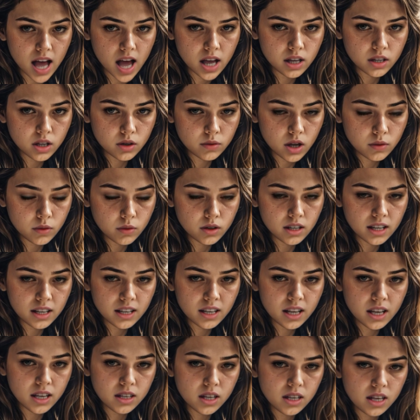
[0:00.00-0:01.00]
I remember
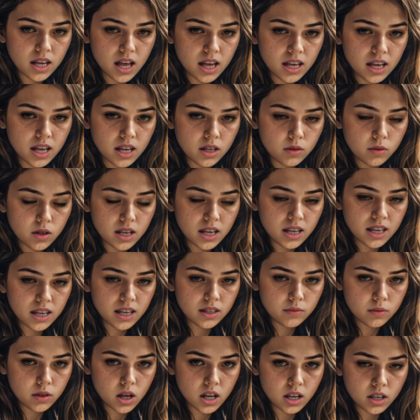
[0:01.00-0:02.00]
seeing her getting up and
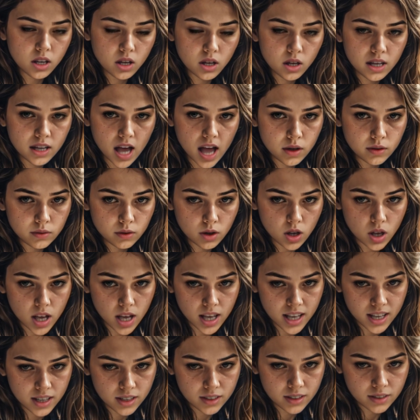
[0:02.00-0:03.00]
disappearing with that
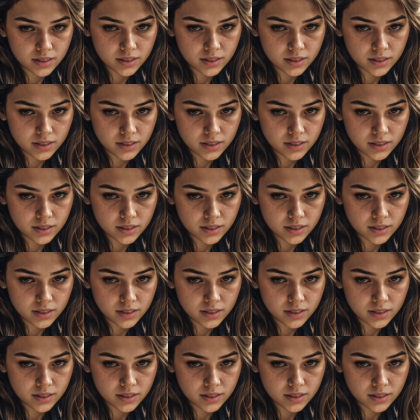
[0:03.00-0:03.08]
boy.